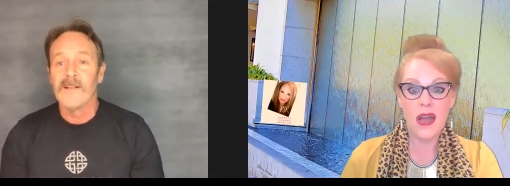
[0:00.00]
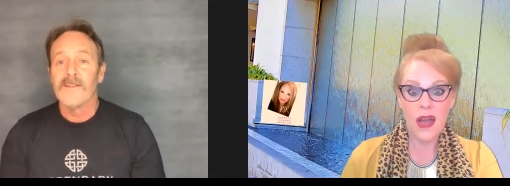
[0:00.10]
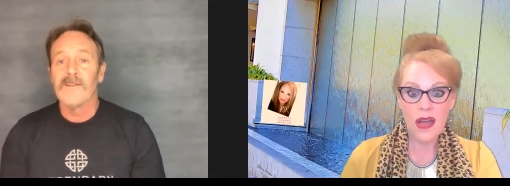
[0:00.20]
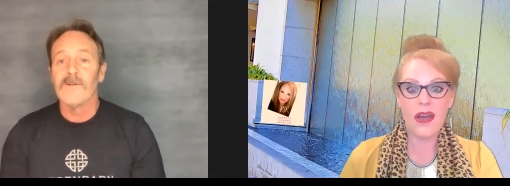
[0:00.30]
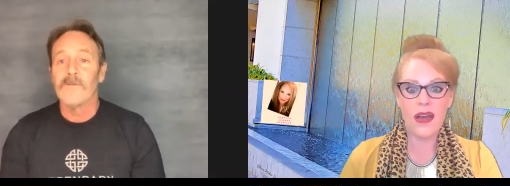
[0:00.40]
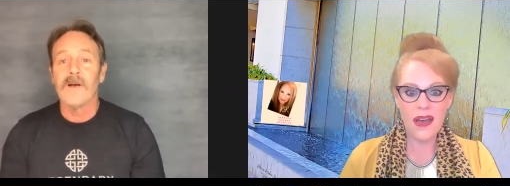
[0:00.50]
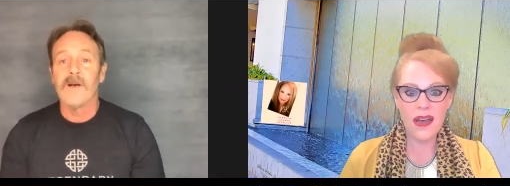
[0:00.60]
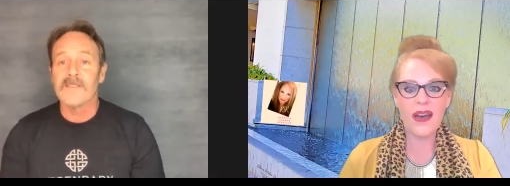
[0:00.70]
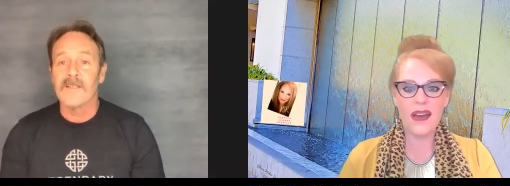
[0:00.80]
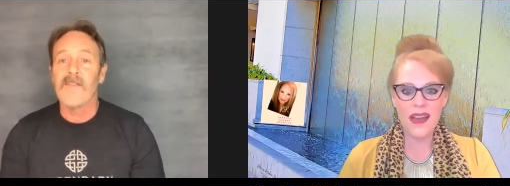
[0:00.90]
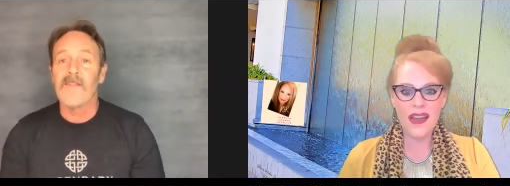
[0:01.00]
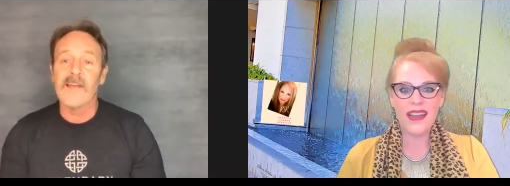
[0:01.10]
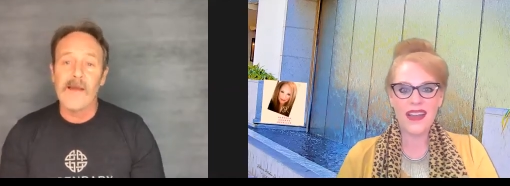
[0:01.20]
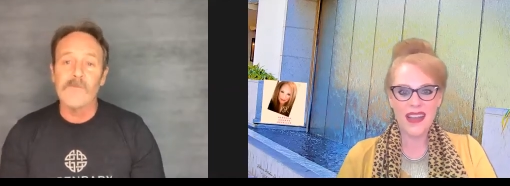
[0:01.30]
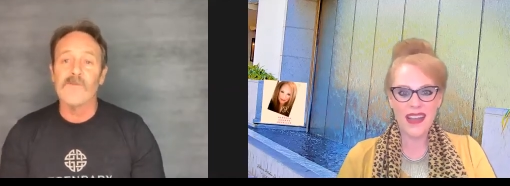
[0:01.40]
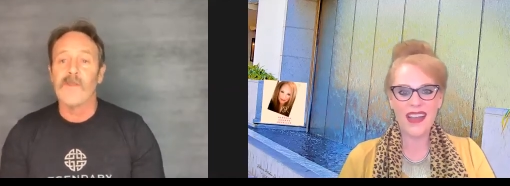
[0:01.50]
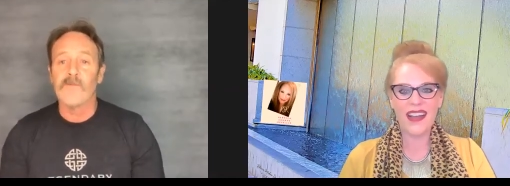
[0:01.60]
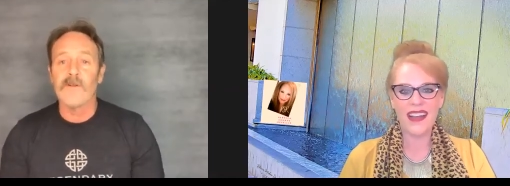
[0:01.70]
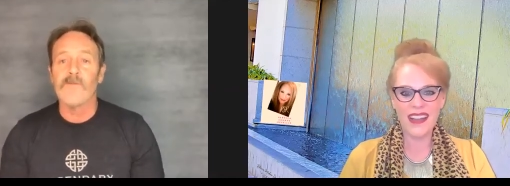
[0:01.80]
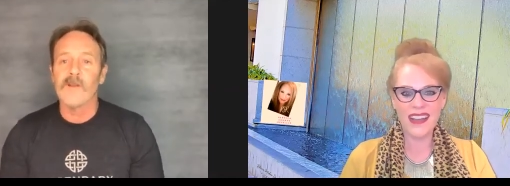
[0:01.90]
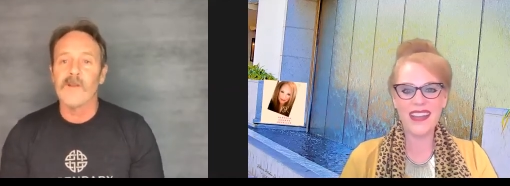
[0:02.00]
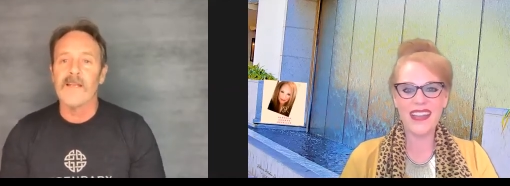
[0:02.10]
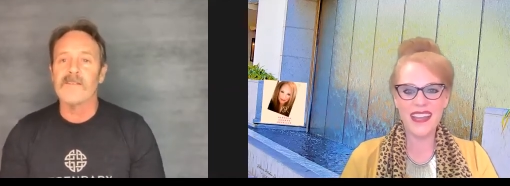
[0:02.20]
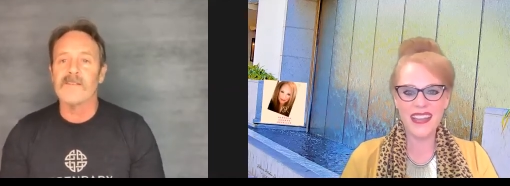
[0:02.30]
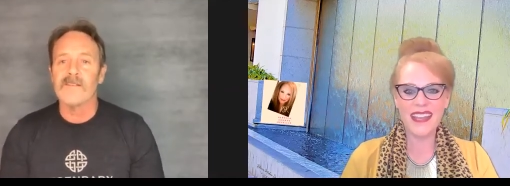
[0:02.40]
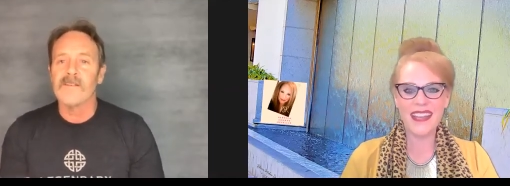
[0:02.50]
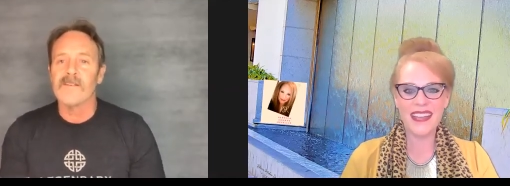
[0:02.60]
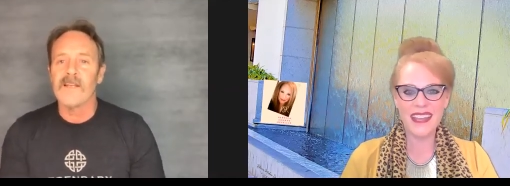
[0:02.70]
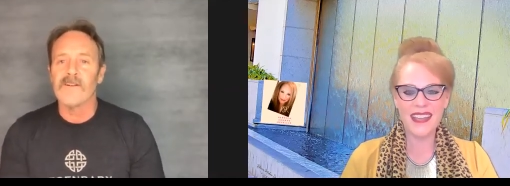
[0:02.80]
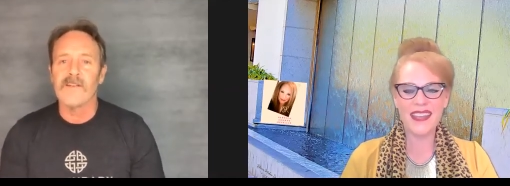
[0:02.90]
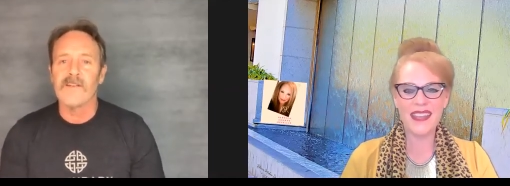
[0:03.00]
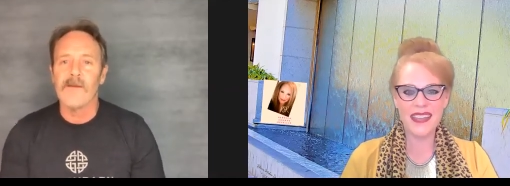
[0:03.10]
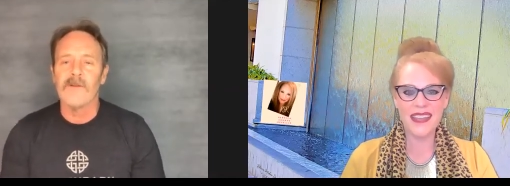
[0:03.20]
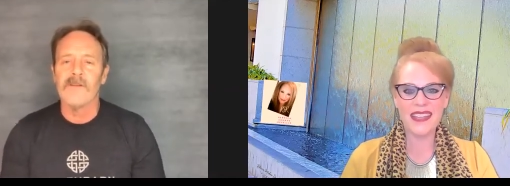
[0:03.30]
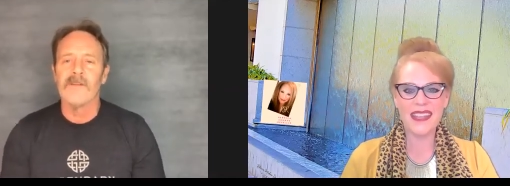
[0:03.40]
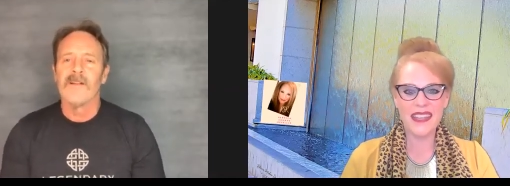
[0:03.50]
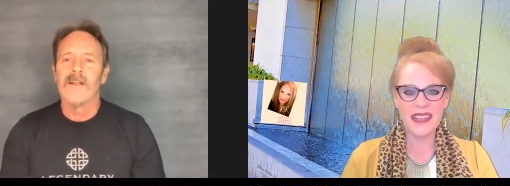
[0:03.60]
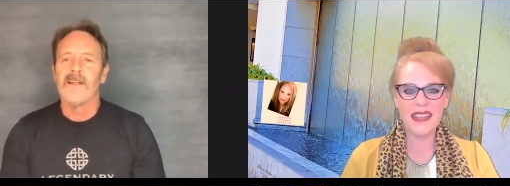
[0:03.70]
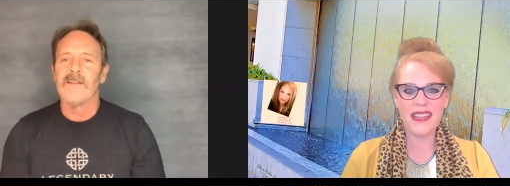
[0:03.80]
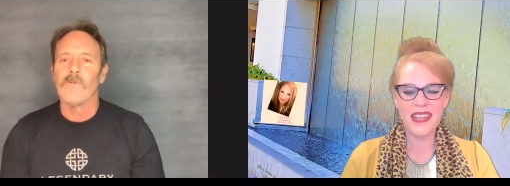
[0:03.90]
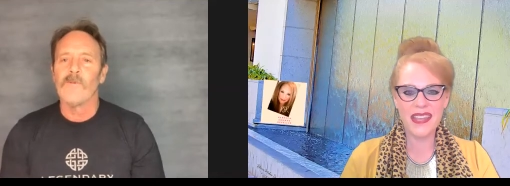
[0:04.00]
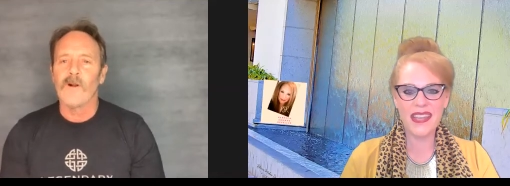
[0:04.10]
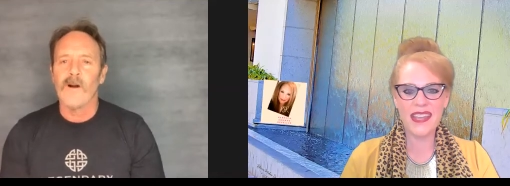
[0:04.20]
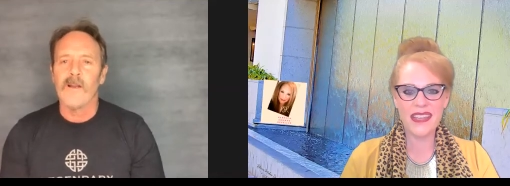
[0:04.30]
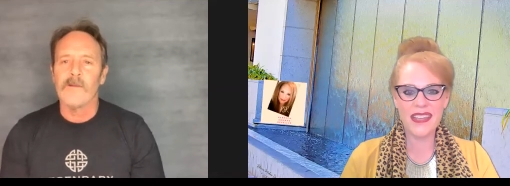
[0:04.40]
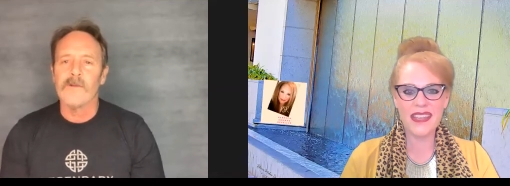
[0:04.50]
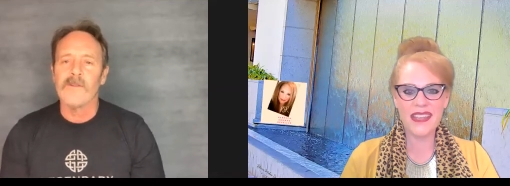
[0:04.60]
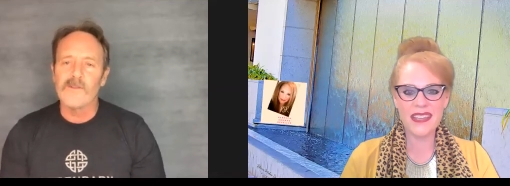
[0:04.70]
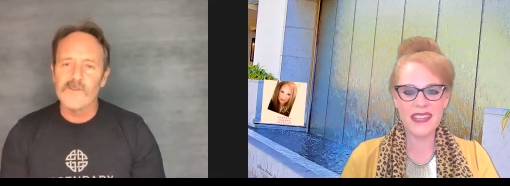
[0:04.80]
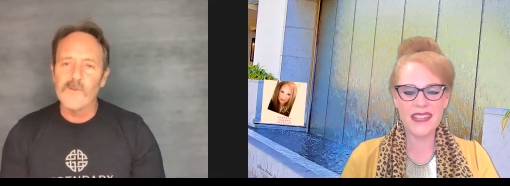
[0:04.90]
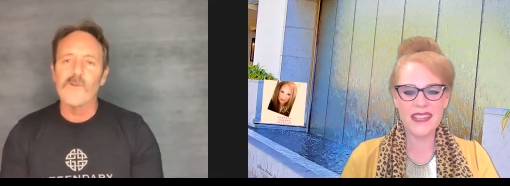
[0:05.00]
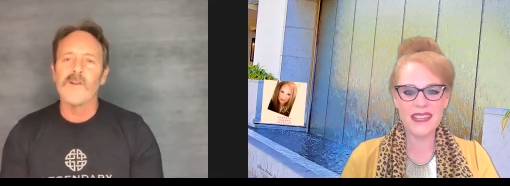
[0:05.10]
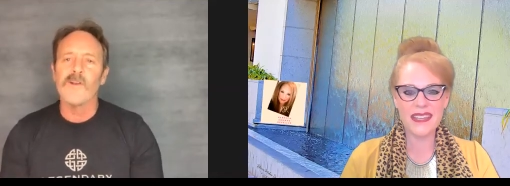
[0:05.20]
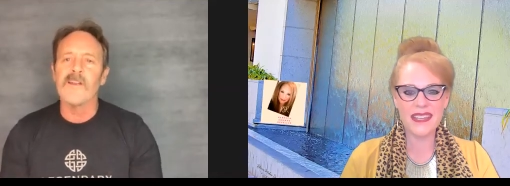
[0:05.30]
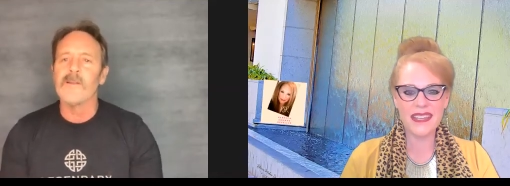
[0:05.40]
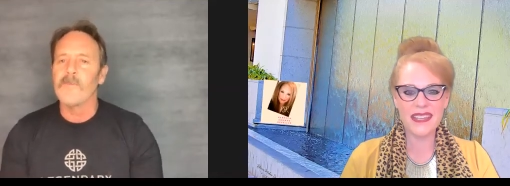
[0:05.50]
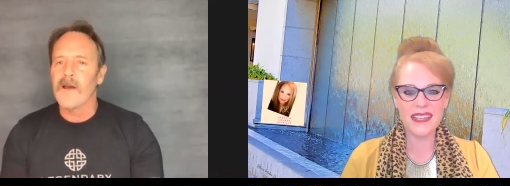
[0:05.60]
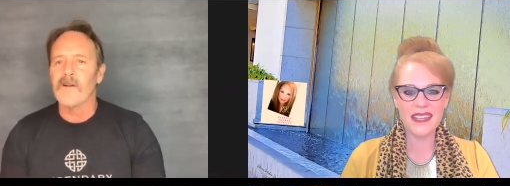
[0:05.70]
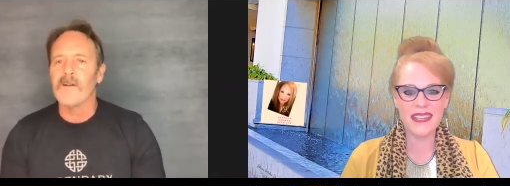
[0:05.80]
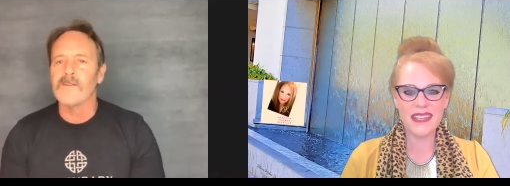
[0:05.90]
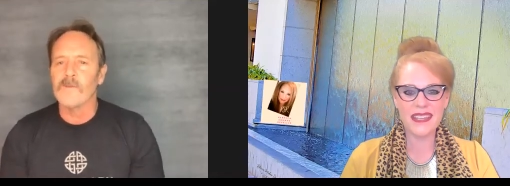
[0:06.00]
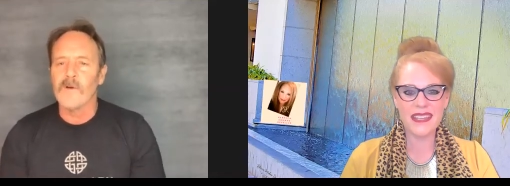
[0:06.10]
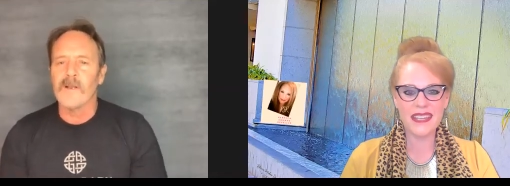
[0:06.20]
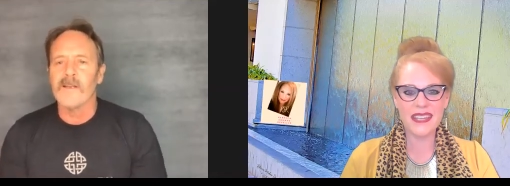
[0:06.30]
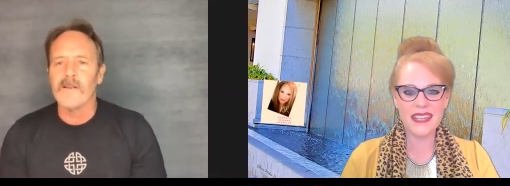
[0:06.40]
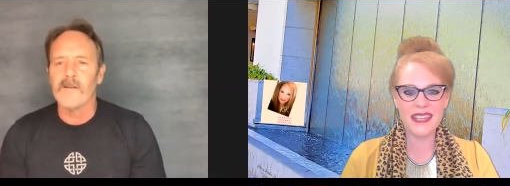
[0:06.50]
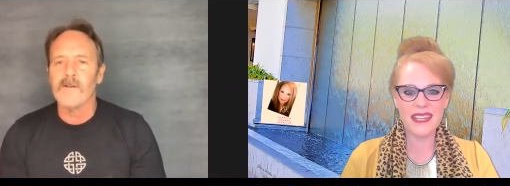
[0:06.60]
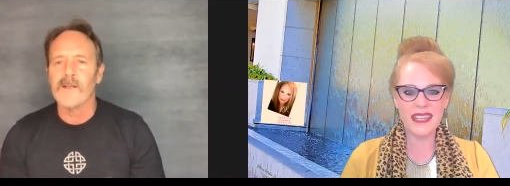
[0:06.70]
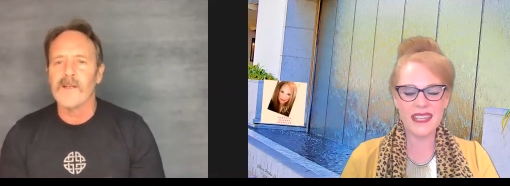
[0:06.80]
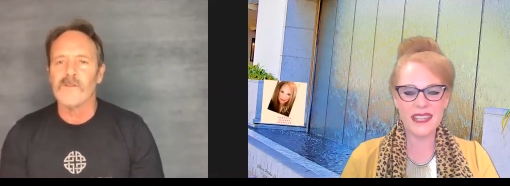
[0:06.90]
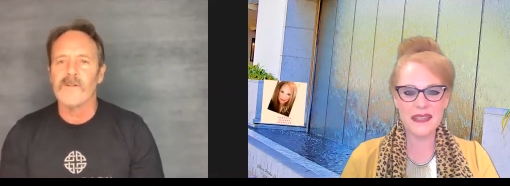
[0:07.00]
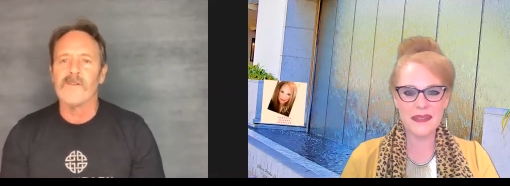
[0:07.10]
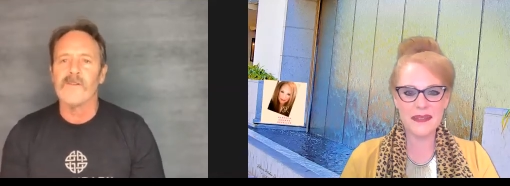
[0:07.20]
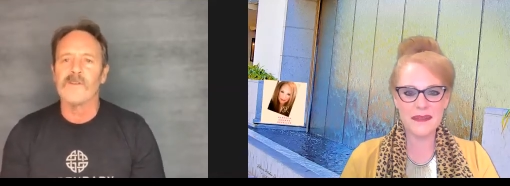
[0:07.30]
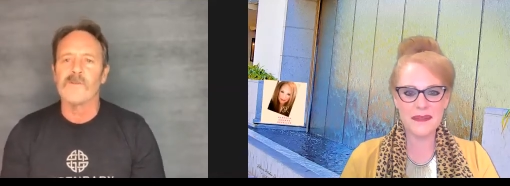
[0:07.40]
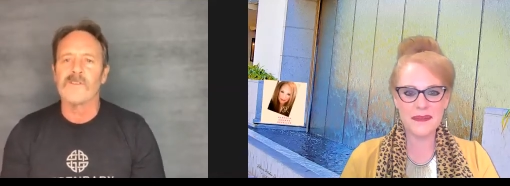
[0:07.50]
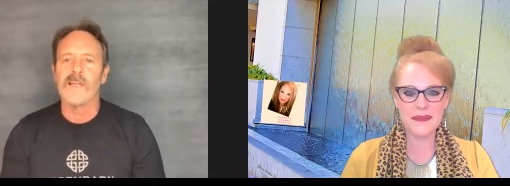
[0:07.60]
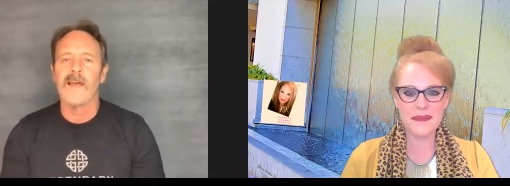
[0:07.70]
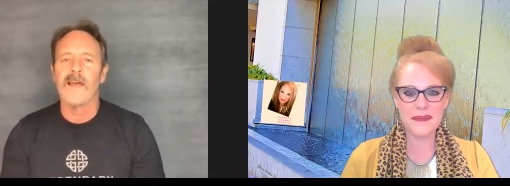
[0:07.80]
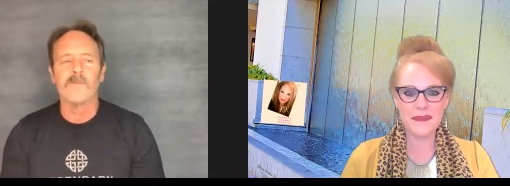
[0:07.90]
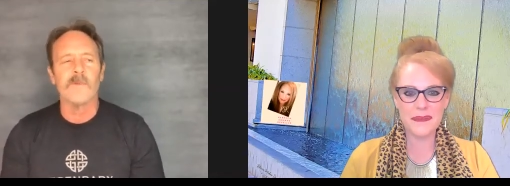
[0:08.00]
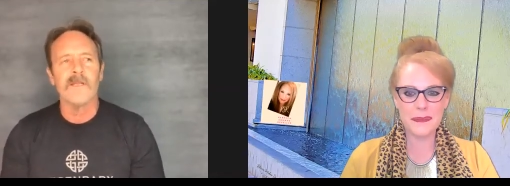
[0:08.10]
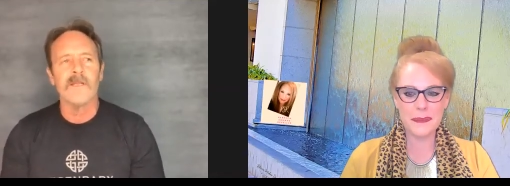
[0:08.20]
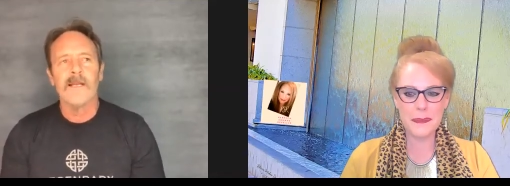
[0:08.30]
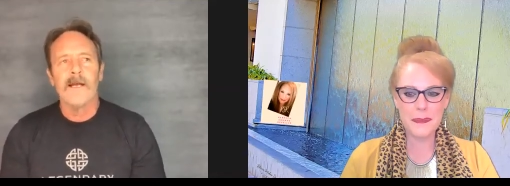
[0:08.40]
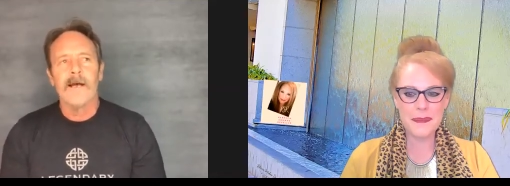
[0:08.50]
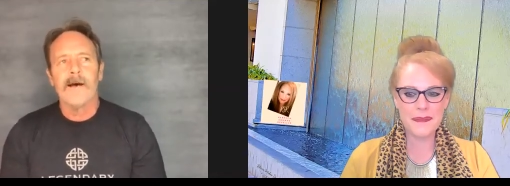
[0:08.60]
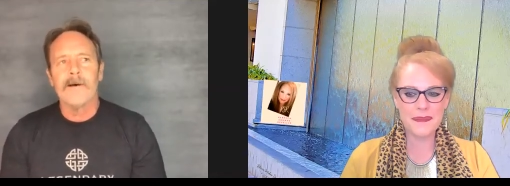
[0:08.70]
Speaker 1: you're busting. Other times you get three or four days to, to take your time and and work on it. But the sooner you get in, the better because you want to get it. You make sure you, there's no snags. But